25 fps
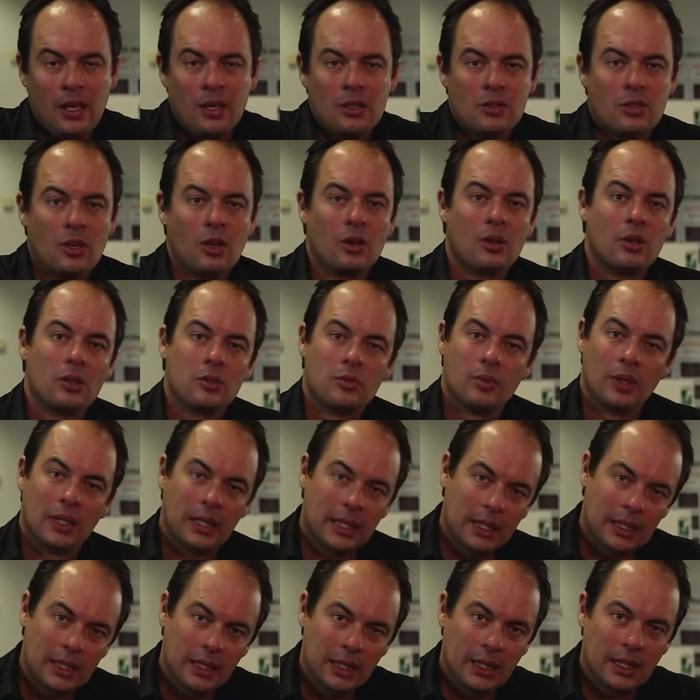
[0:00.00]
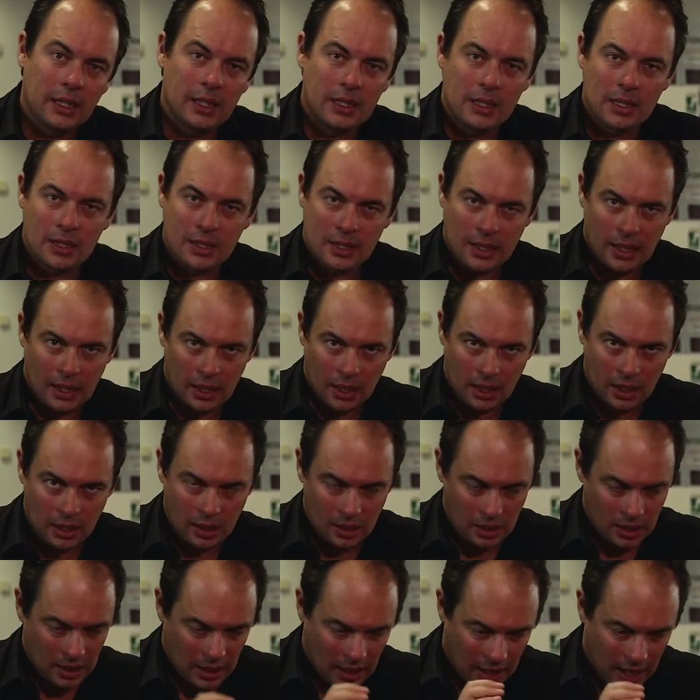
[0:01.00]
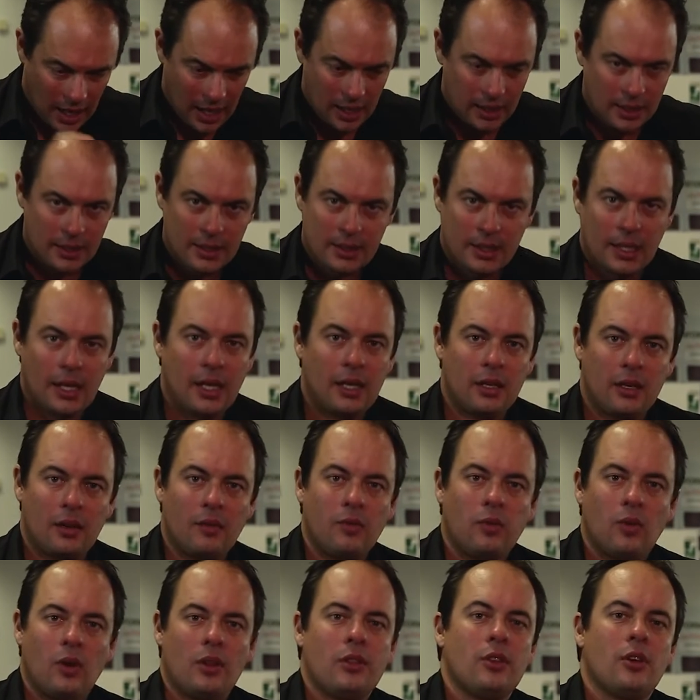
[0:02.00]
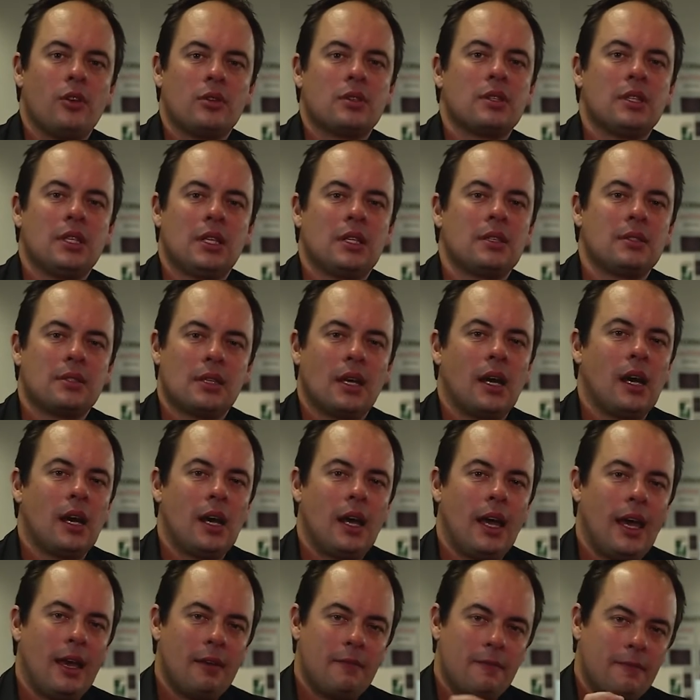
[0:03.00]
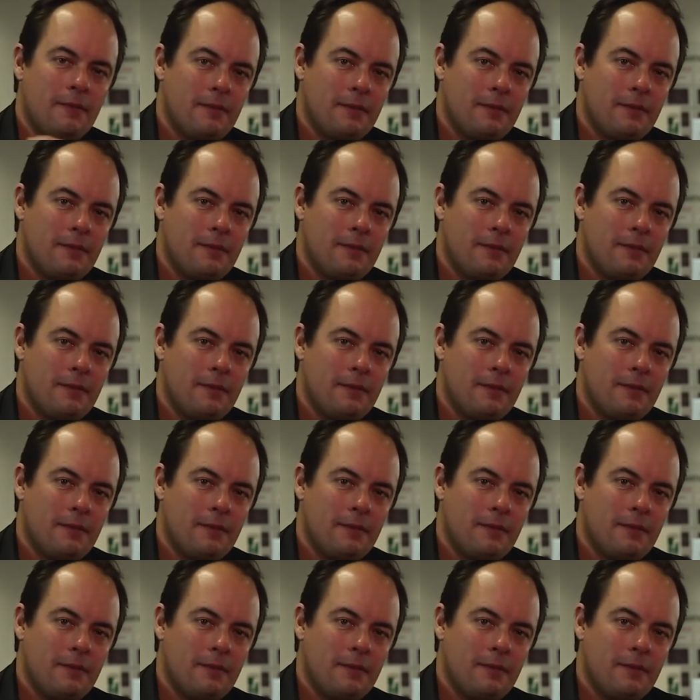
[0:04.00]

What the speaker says: So it's really clear to just get an understanding of what those things are and